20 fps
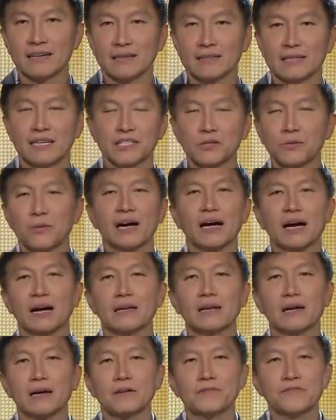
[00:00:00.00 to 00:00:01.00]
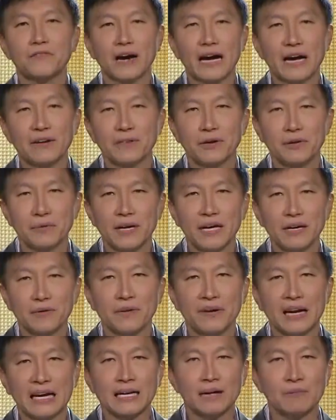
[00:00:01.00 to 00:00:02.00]
that's why I long for every week
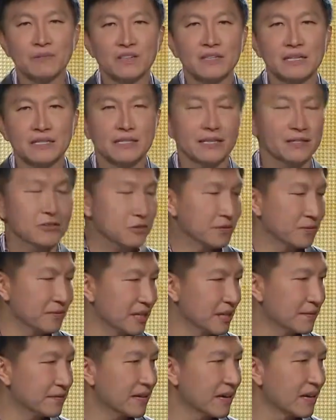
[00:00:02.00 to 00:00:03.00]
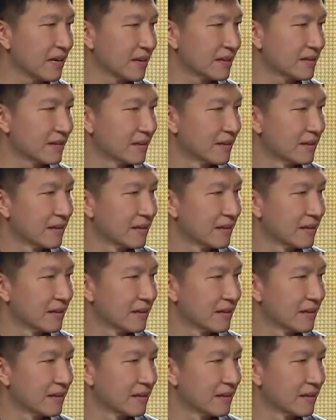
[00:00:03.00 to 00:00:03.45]
when I come to the sanctuary of God